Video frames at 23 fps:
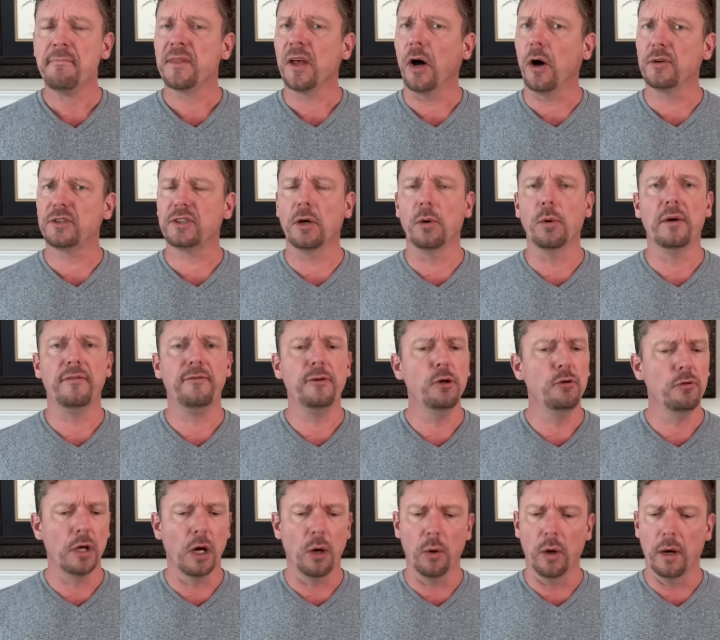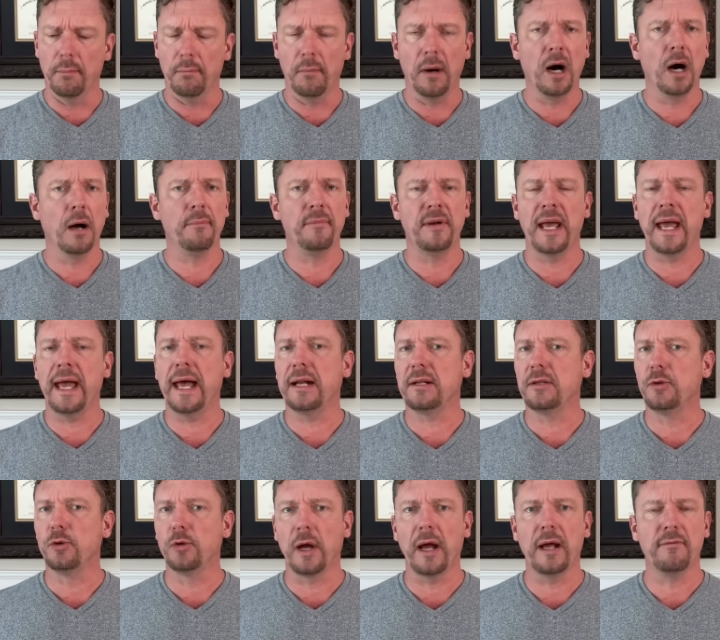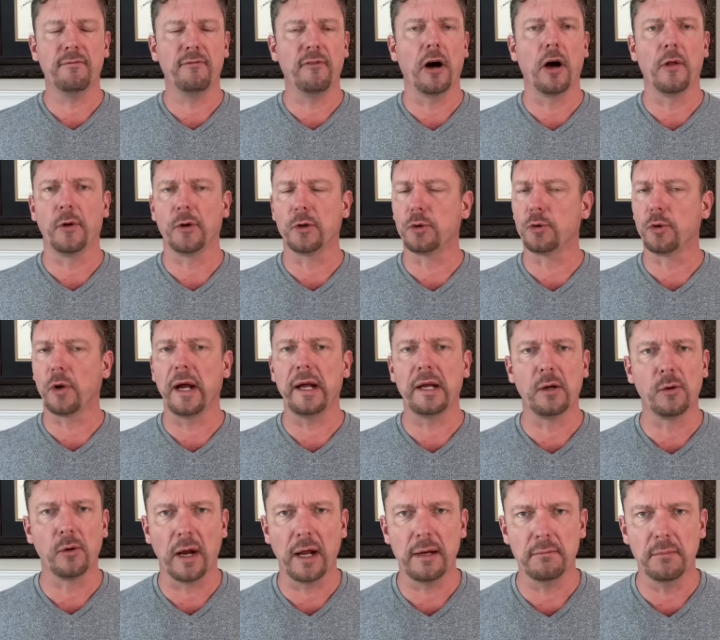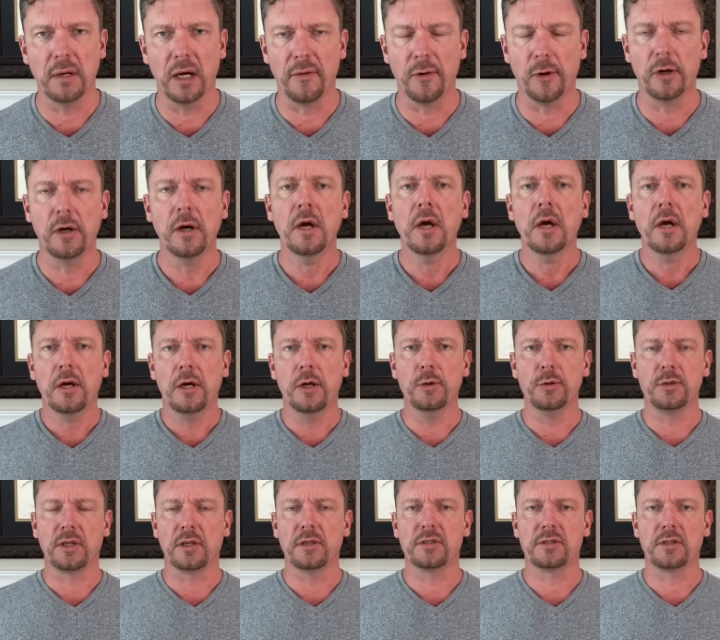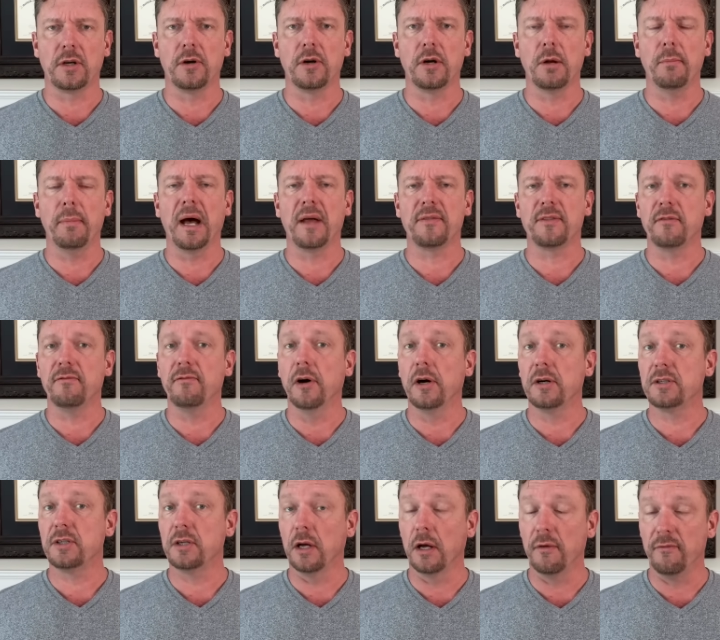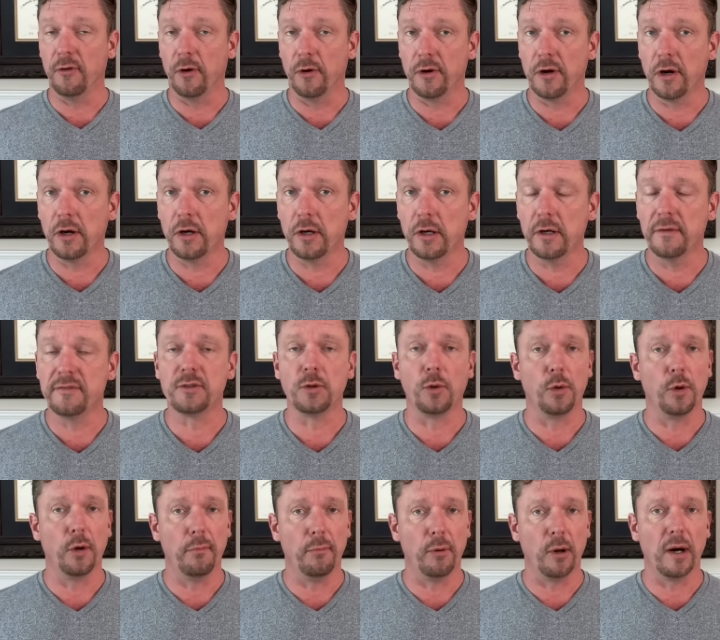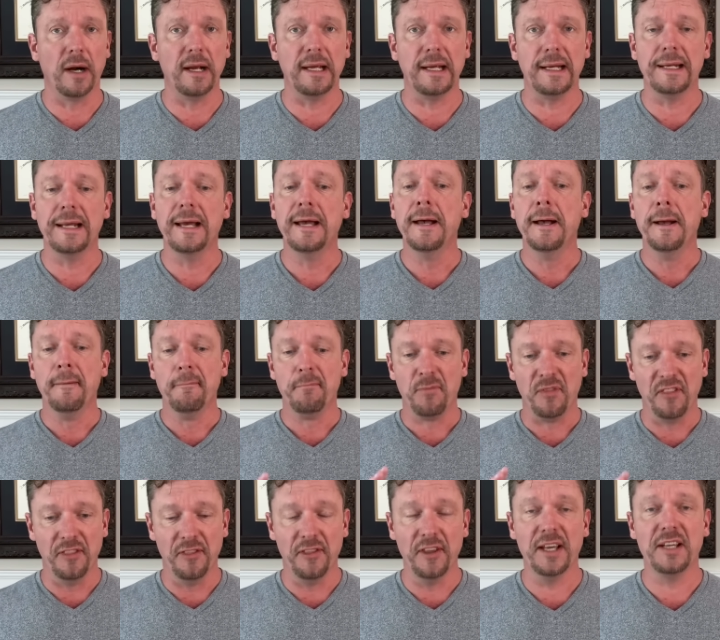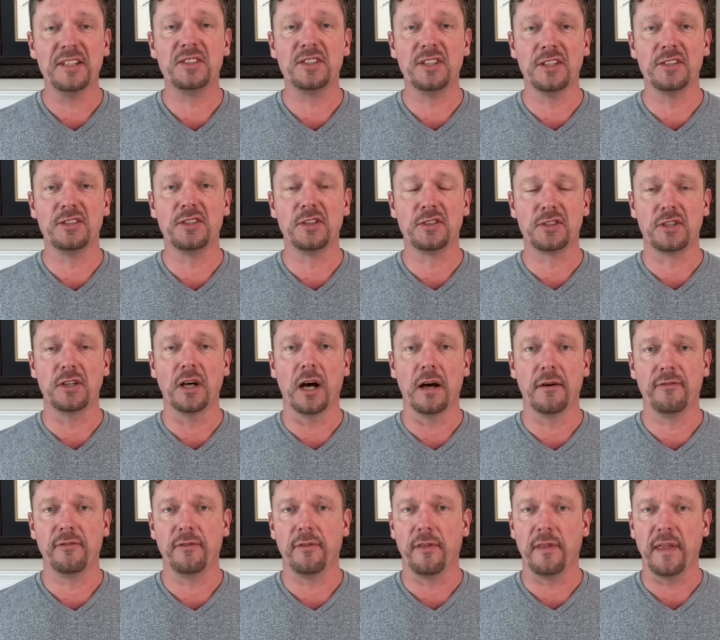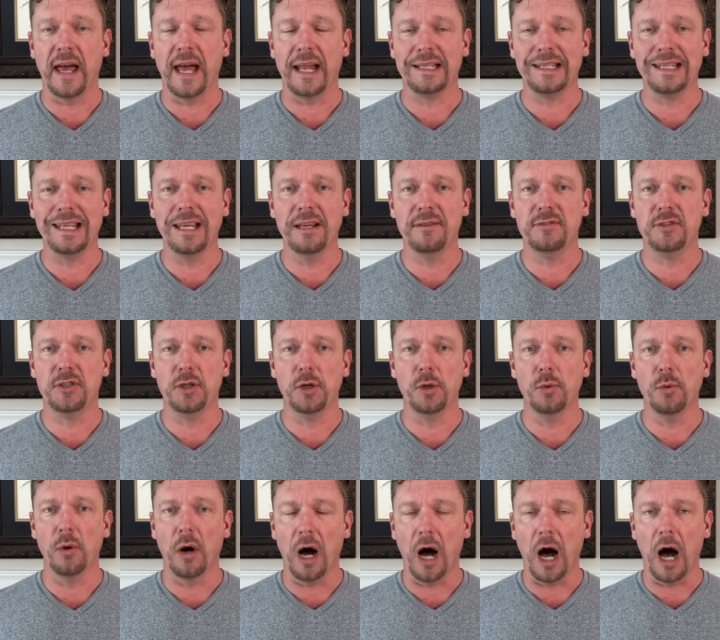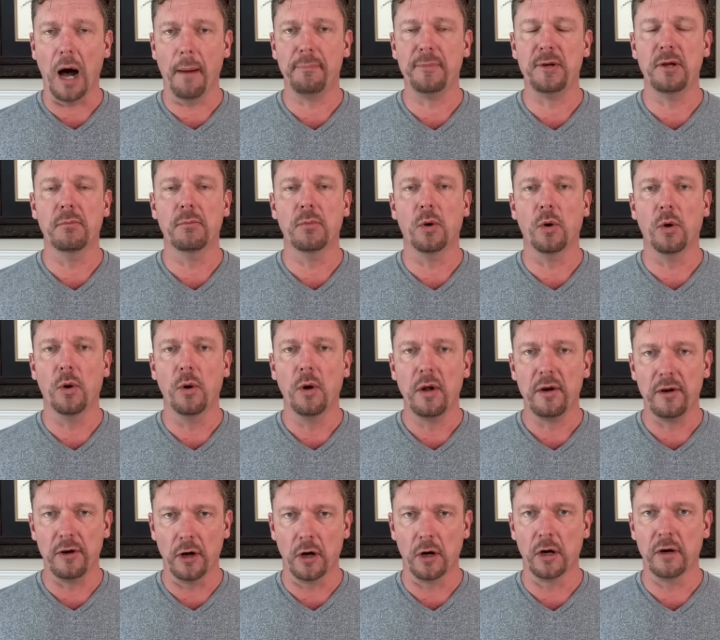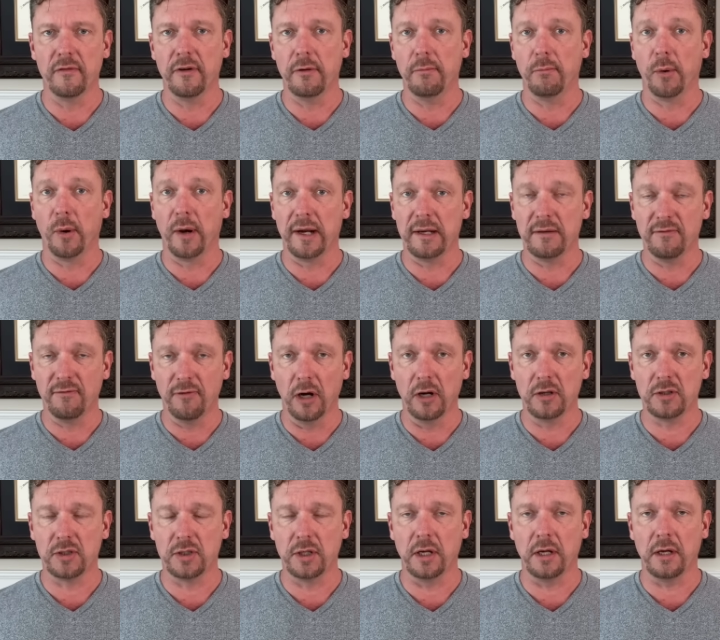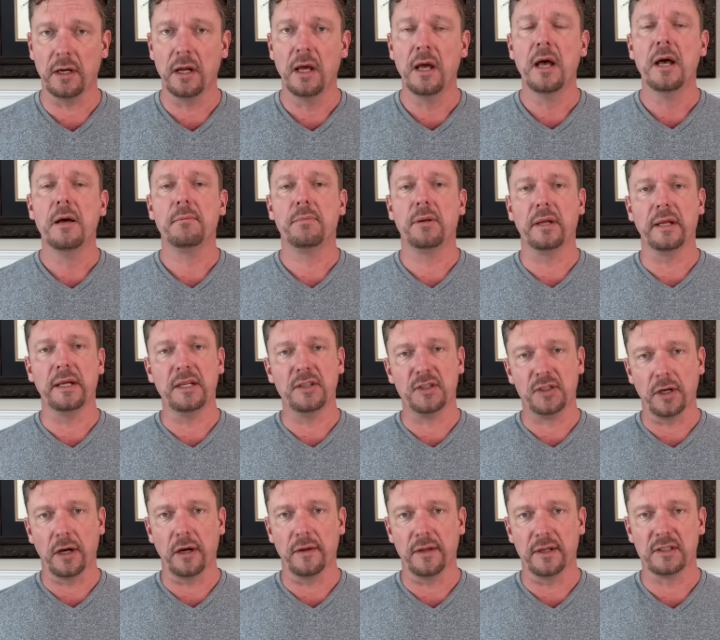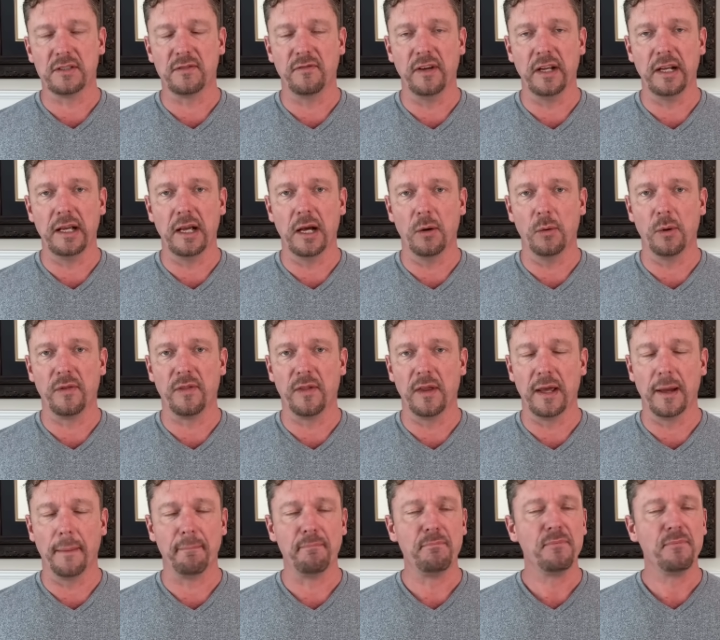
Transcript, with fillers: Also, if you know a mom, dad, grandfather, great grandmother who's concerned about the function of their nerves or their brain, this is the stuff that gives you optimal nerve and brain function. Please share this video with them.